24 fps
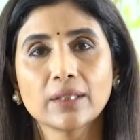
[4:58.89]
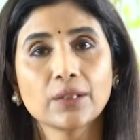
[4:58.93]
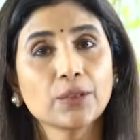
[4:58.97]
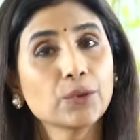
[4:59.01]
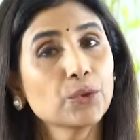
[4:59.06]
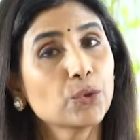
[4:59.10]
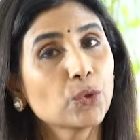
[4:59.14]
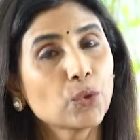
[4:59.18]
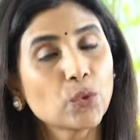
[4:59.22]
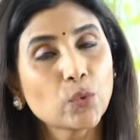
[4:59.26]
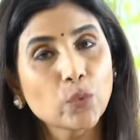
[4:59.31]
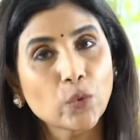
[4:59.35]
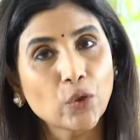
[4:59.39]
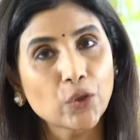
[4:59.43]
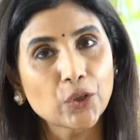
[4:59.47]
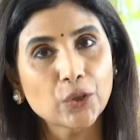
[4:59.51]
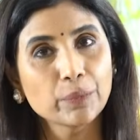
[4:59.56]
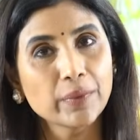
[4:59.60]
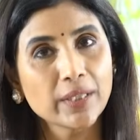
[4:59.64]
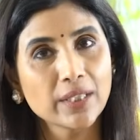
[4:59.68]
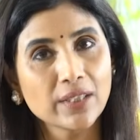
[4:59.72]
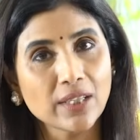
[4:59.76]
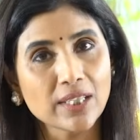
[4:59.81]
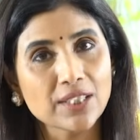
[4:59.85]
You don't want
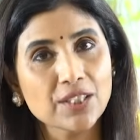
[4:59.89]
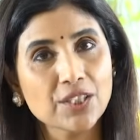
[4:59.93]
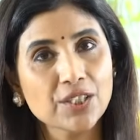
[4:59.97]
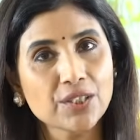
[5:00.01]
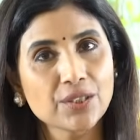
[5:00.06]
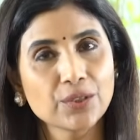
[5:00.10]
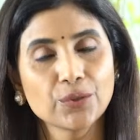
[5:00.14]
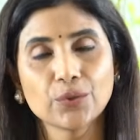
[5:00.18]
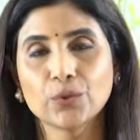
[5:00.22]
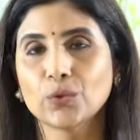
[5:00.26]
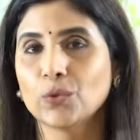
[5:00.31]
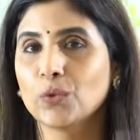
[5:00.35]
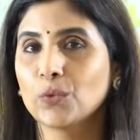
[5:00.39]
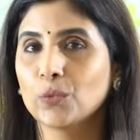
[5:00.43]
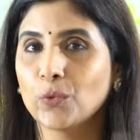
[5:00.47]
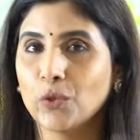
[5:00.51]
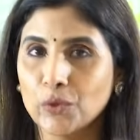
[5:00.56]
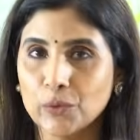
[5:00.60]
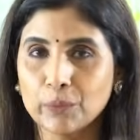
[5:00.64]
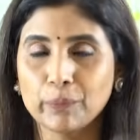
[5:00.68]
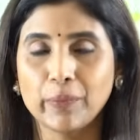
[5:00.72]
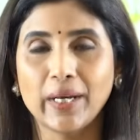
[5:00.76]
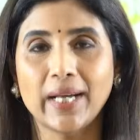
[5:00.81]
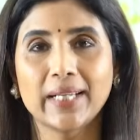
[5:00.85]
to be rushed. You don't
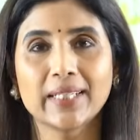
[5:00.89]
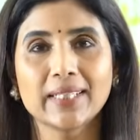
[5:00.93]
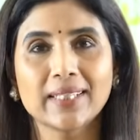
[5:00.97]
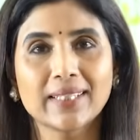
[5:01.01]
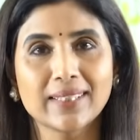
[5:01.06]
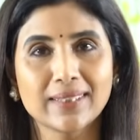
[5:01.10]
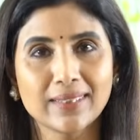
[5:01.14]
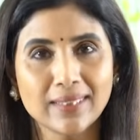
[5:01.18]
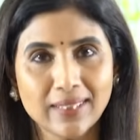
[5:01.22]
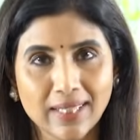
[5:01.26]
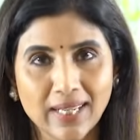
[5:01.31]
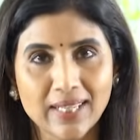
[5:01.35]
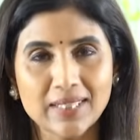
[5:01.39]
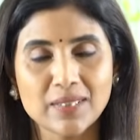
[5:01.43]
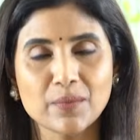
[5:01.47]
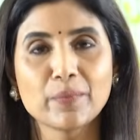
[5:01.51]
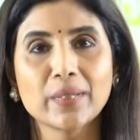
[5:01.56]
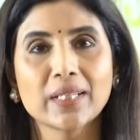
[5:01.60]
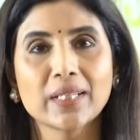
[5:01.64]
want to panic at the last